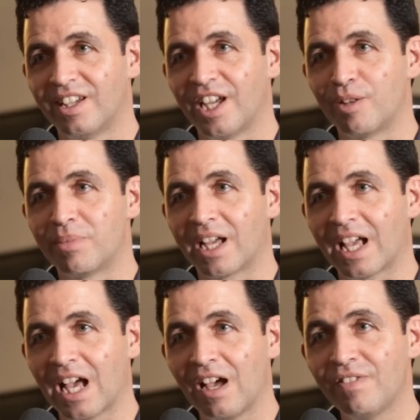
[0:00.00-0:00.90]
and by
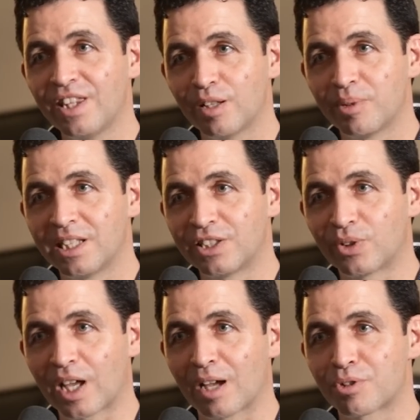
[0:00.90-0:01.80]
having the ability
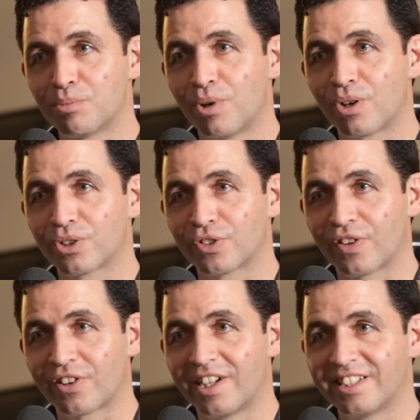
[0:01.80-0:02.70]
to capture models of
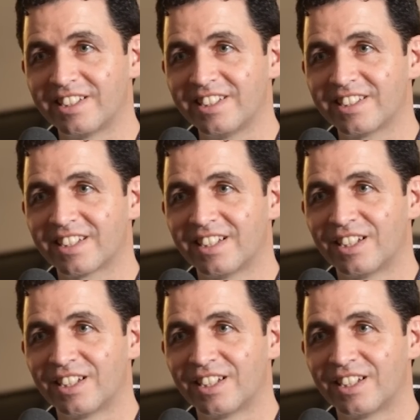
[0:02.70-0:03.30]
other entities,